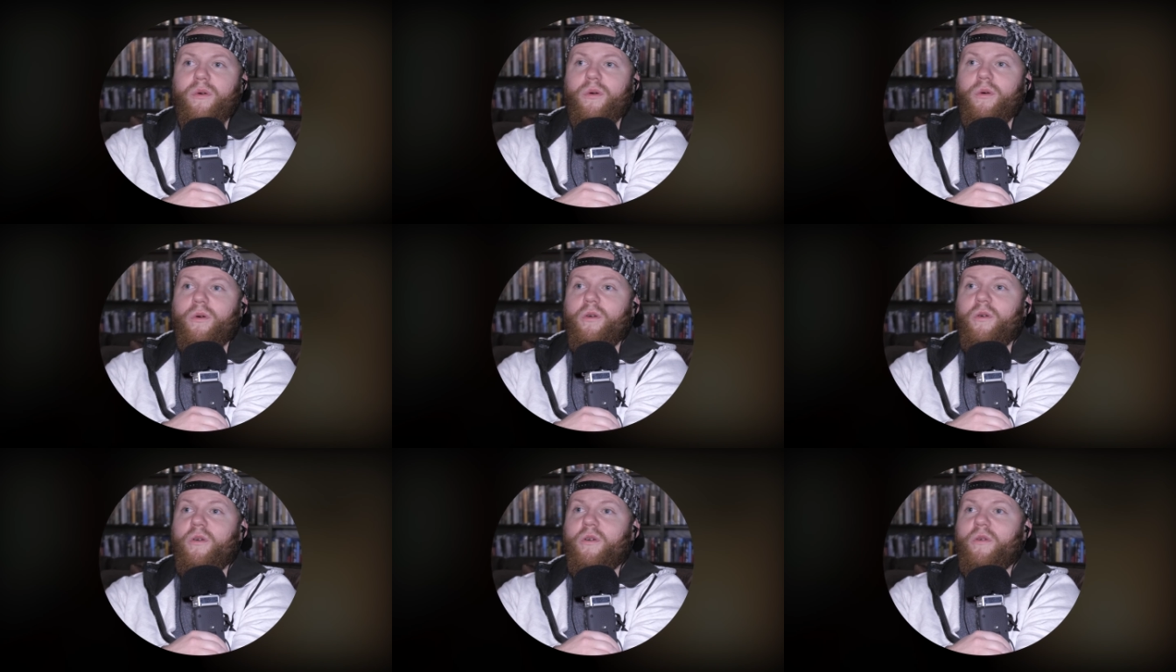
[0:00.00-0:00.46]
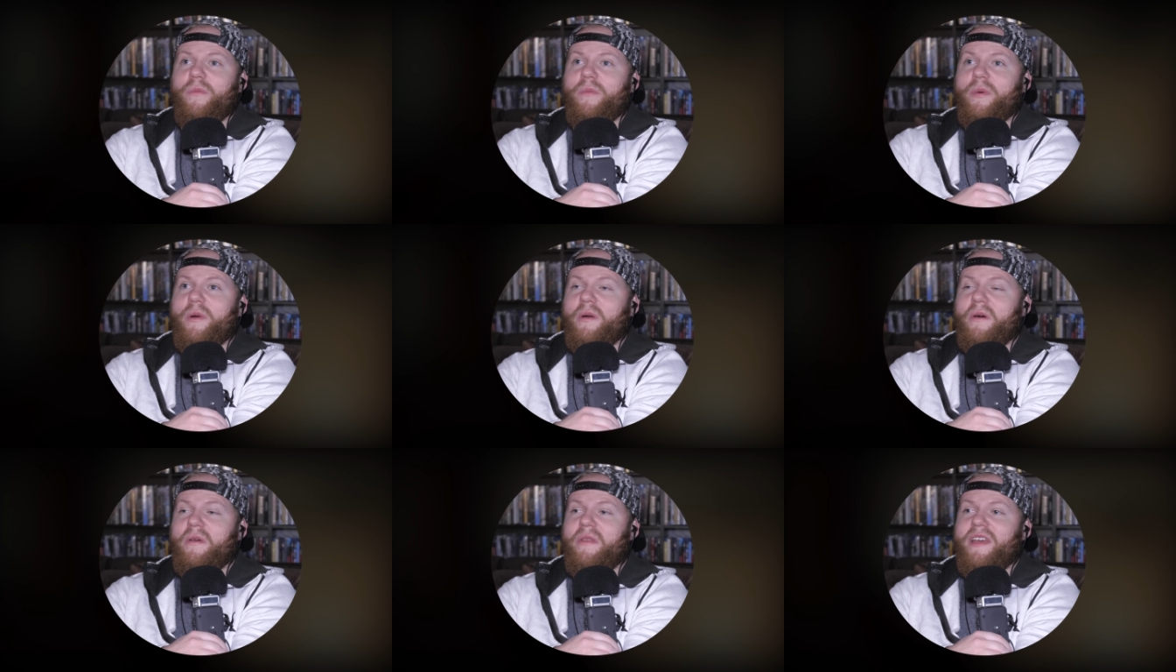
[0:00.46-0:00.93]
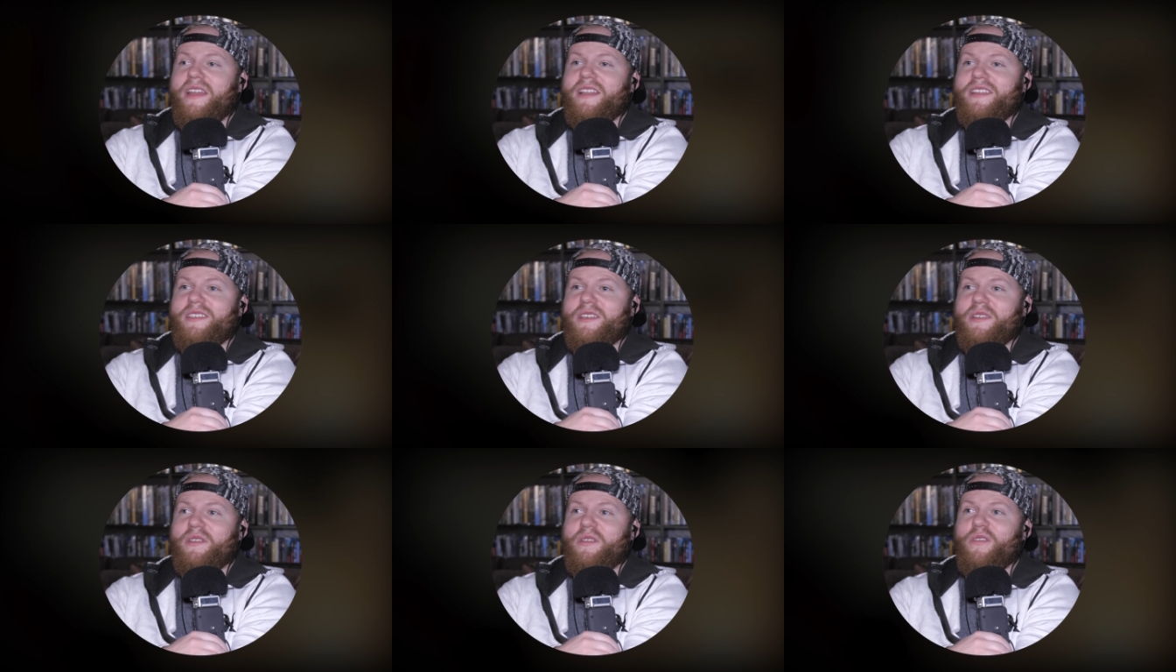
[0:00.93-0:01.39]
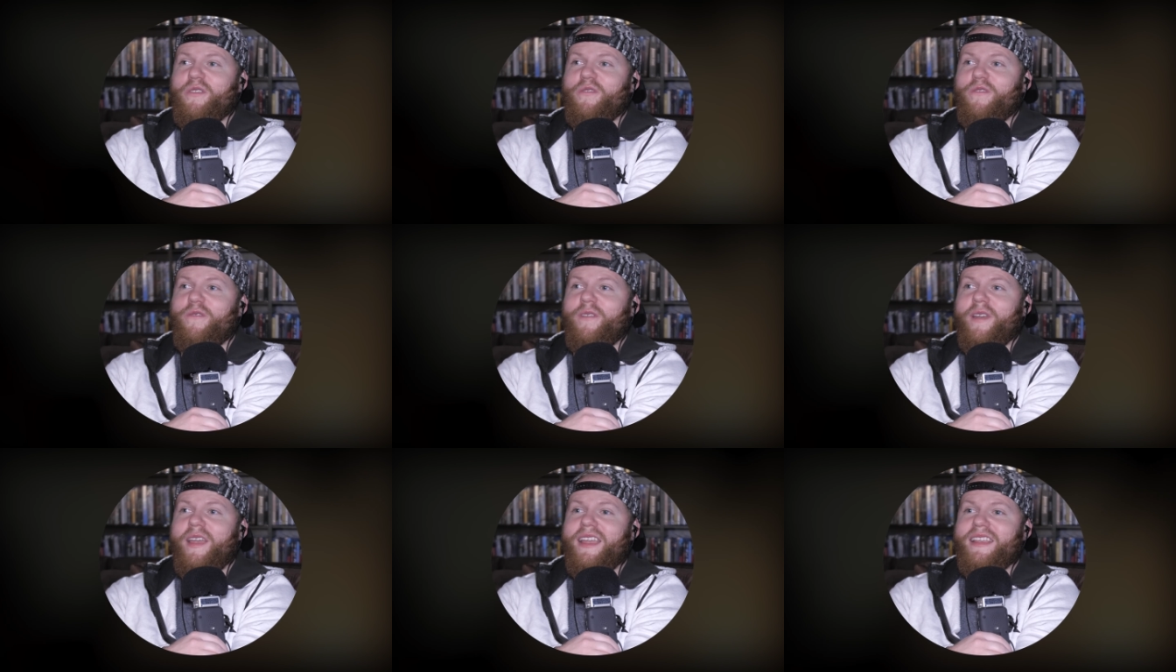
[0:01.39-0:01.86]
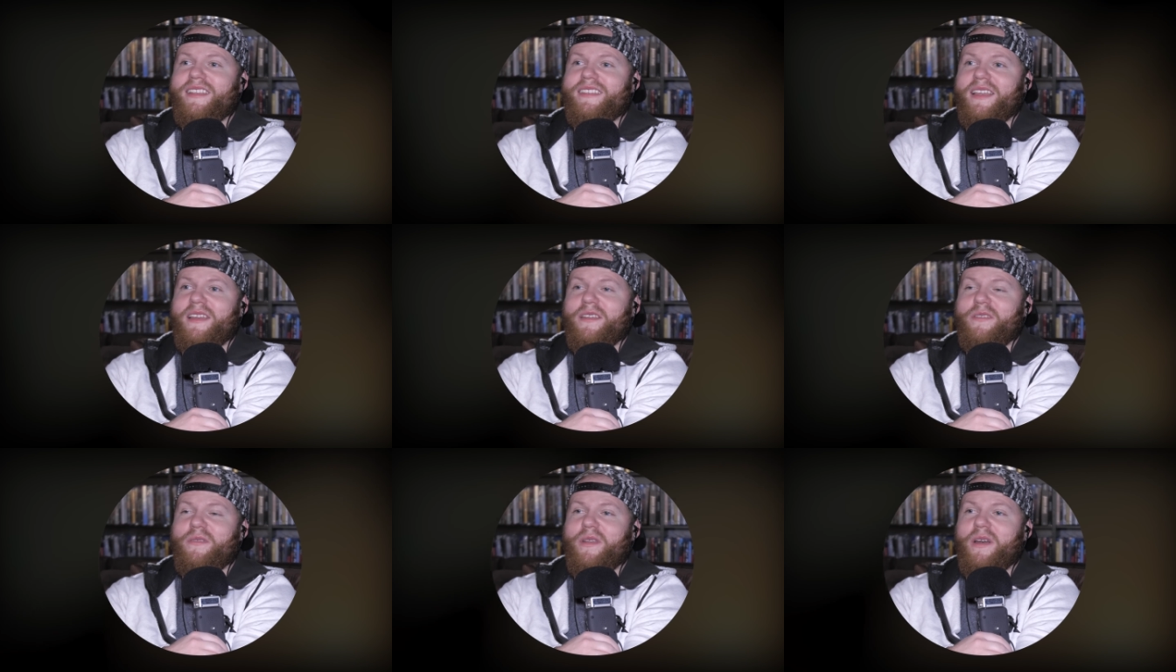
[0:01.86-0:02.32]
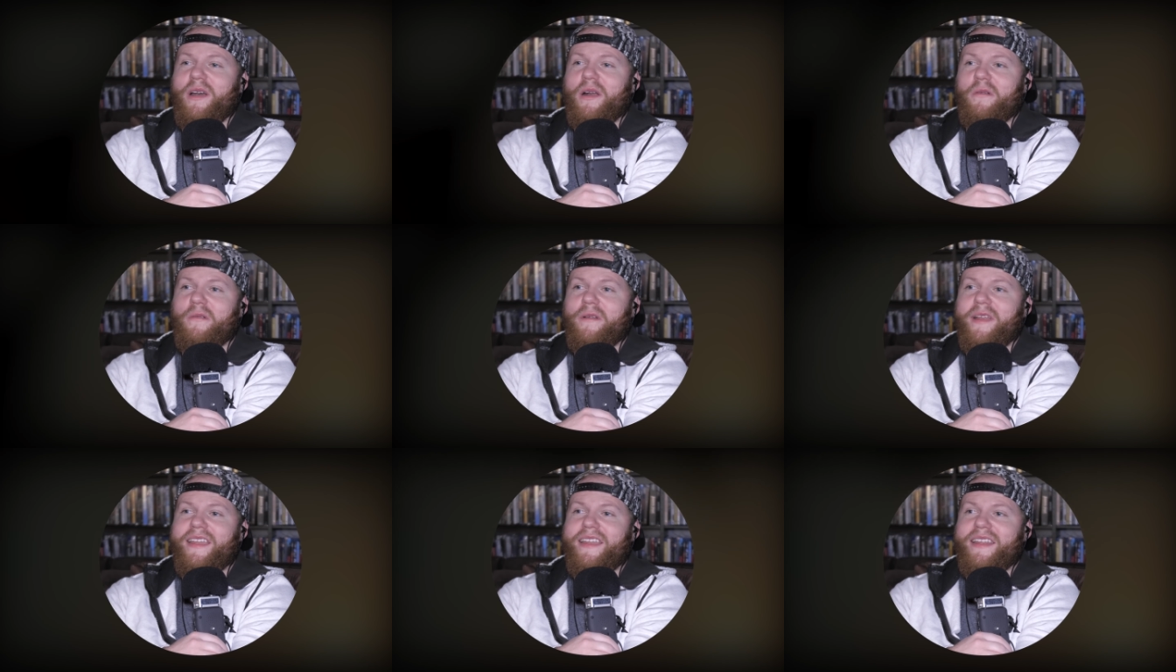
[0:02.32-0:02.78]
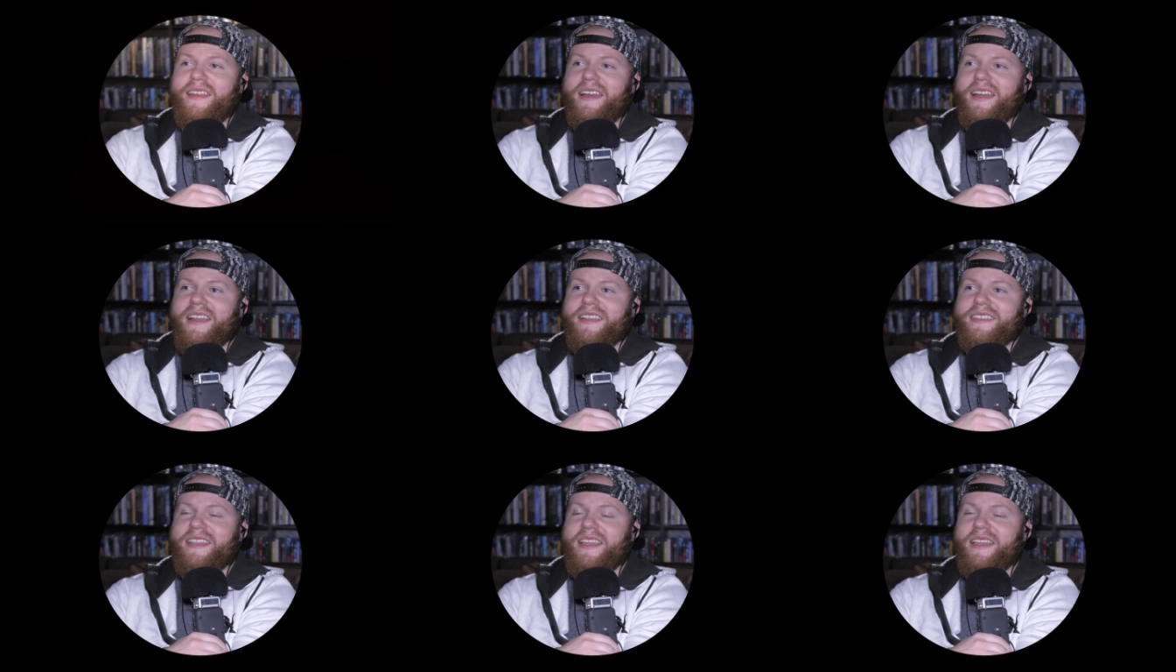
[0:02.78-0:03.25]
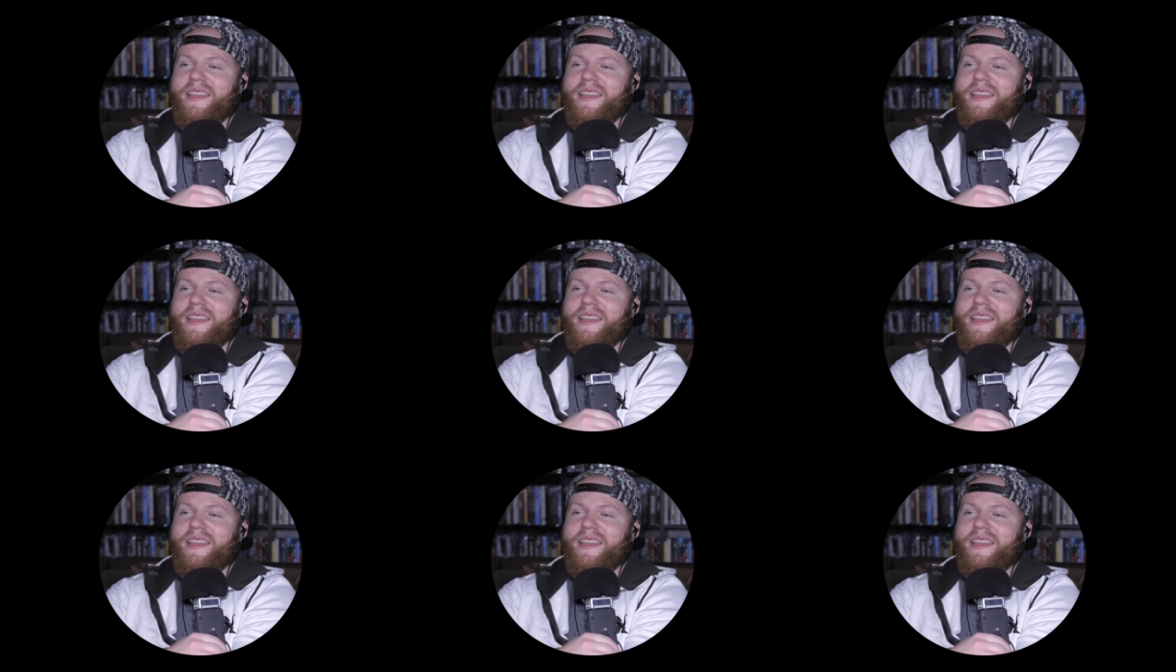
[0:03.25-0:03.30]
Oh, bro, that is a new face. I do not recognize